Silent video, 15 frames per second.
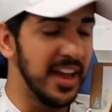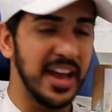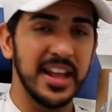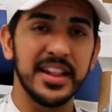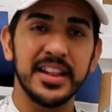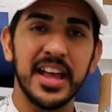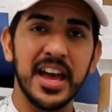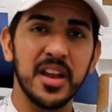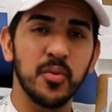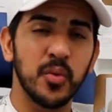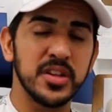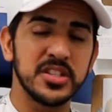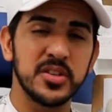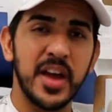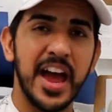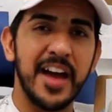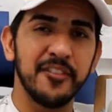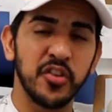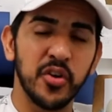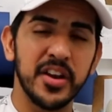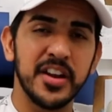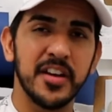And then once you
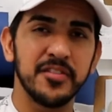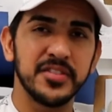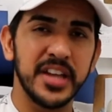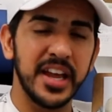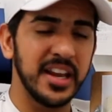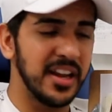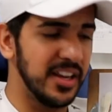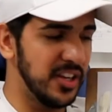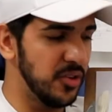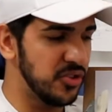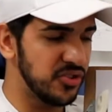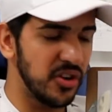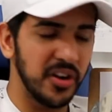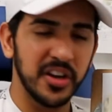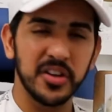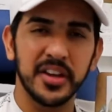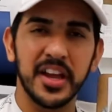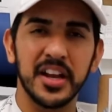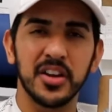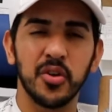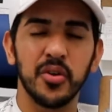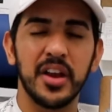have good enough data and you're starting to
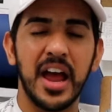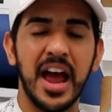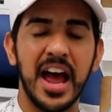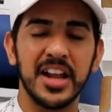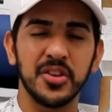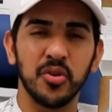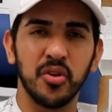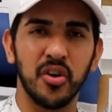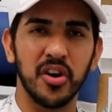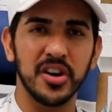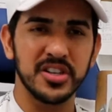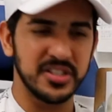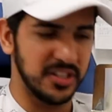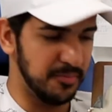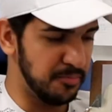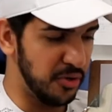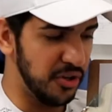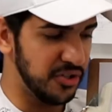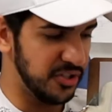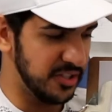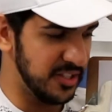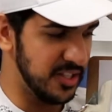get good add to carts and
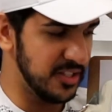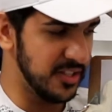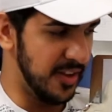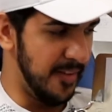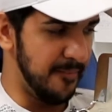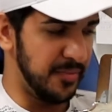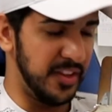purchases,